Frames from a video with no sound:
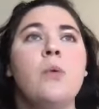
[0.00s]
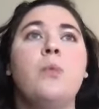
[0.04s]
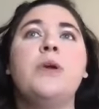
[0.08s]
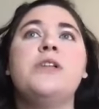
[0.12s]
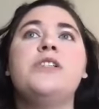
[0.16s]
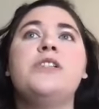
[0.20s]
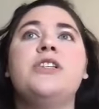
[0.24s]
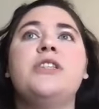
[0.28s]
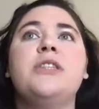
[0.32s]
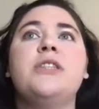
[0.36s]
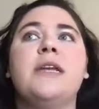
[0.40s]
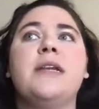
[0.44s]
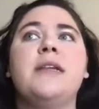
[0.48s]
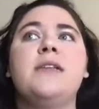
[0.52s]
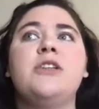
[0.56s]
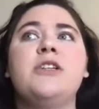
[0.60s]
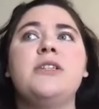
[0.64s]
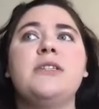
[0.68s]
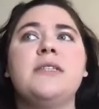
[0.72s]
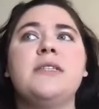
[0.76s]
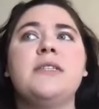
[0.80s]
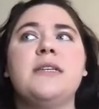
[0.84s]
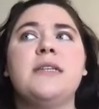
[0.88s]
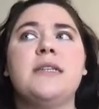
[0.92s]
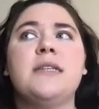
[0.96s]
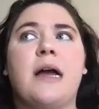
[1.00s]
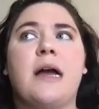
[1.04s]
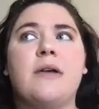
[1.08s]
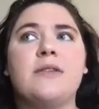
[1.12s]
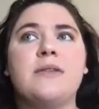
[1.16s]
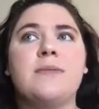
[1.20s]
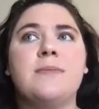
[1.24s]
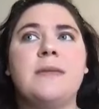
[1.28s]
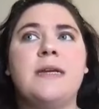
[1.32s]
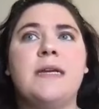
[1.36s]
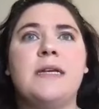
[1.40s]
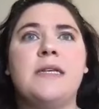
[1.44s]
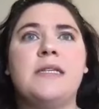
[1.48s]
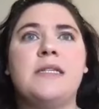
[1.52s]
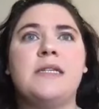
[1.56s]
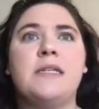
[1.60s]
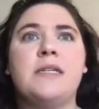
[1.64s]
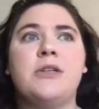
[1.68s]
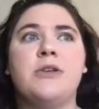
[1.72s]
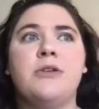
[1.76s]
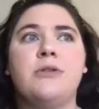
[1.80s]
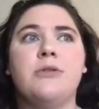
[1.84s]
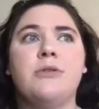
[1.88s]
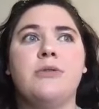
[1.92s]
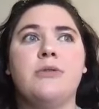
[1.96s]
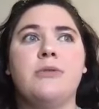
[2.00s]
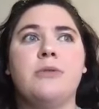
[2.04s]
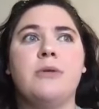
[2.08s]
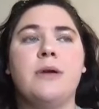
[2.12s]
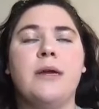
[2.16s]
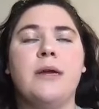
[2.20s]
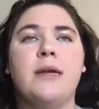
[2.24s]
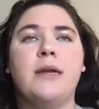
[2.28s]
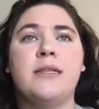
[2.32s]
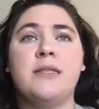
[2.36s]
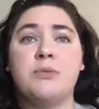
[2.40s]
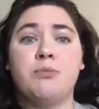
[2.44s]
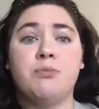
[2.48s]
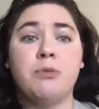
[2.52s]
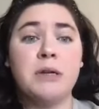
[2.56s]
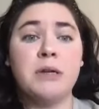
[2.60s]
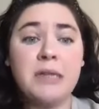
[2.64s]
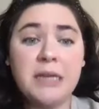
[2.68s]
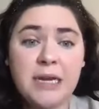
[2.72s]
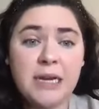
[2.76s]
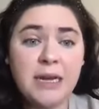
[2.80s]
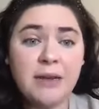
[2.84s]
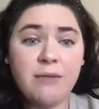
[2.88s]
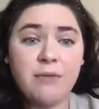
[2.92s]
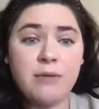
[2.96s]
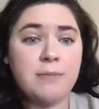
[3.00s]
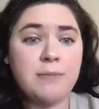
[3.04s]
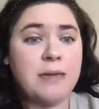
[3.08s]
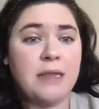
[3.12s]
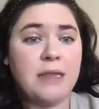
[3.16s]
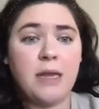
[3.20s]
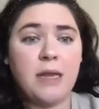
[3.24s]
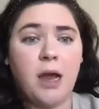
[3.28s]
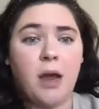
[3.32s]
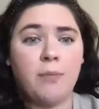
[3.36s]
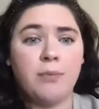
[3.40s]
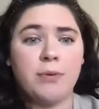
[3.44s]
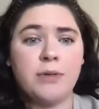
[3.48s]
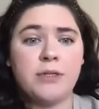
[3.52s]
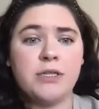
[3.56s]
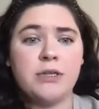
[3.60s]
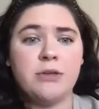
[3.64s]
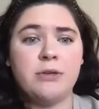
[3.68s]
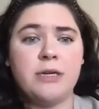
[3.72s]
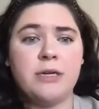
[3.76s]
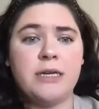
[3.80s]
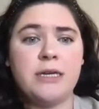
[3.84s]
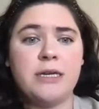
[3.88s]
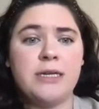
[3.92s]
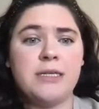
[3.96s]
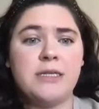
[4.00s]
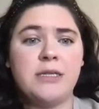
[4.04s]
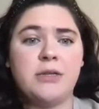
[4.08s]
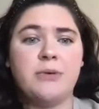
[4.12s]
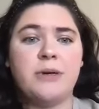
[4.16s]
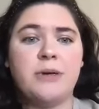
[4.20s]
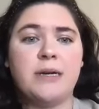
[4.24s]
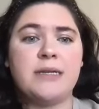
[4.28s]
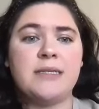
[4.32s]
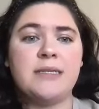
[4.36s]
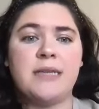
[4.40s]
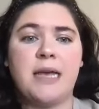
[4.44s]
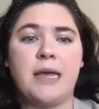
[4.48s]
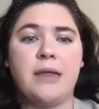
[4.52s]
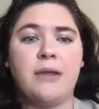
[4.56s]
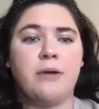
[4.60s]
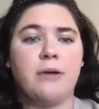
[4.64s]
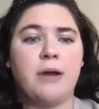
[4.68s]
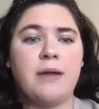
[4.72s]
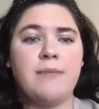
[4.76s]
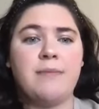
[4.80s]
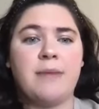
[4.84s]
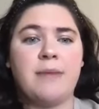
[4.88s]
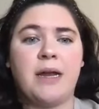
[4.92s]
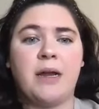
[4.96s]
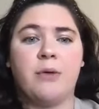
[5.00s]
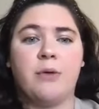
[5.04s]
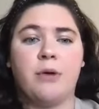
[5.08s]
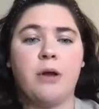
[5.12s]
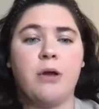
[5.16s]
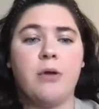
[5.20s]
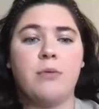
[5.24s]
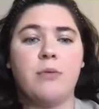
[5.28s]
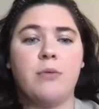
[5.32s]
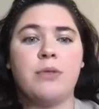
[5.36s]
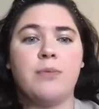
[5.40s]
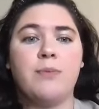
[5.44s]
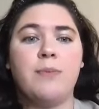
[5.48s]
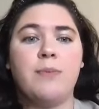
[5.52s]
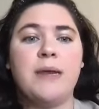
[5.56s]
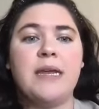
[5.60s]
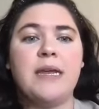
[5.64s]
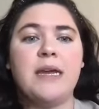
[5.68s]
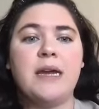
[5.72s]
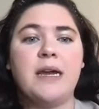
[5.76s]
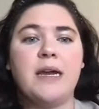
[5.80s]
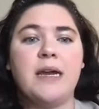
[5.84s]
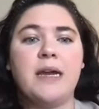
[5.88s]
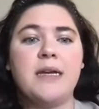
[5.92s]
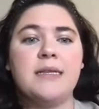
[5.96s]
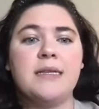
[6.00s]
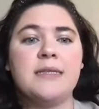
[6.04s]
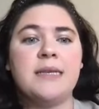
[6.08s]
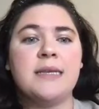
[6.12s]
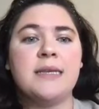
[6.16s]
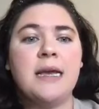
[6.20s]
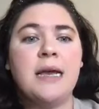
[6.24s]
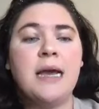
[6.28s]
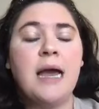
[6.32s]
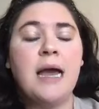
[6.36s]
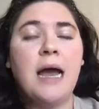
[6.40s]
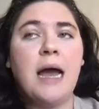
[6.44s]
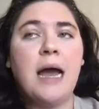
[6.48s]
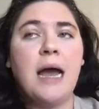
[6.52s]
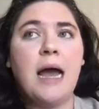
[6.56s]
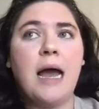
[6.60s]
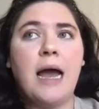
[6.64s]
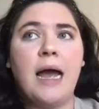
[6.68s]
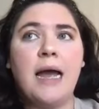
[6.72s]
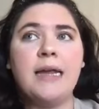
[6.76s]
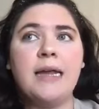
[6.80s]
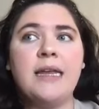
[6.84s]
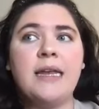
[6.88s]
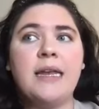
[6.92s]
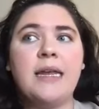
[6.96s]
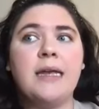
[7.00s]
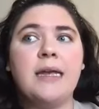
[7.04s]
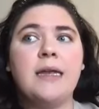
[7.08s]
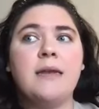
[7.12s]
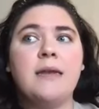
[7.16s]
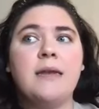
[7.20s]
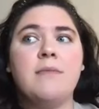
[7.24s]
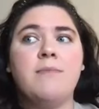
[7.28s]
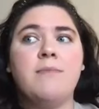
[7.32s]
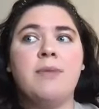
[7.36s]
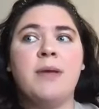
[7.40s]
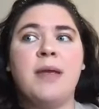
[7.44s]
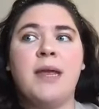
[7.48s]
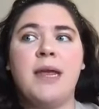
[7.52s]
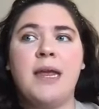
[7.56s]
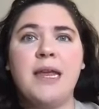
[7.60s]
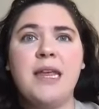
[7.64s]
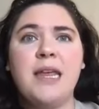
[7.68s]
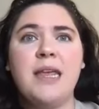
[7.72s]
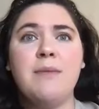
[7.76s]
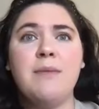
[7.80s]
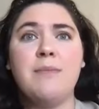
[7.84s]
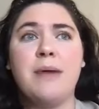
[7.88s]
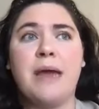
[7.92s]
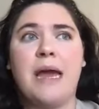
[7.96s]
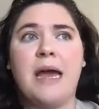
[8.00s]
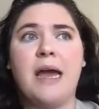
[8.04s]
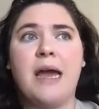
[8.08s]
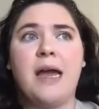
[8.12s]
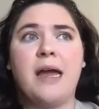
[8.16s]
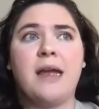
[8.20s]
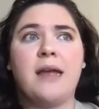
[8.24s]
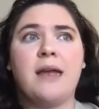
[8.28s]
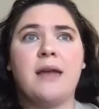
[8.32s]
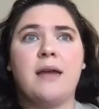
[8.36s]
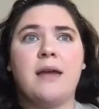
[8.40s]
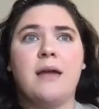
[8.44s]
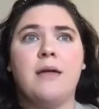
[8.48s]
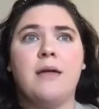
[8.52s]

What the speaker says: which then just allows me to, it's really given me the opportunity to accelerate my growth because I can piggyback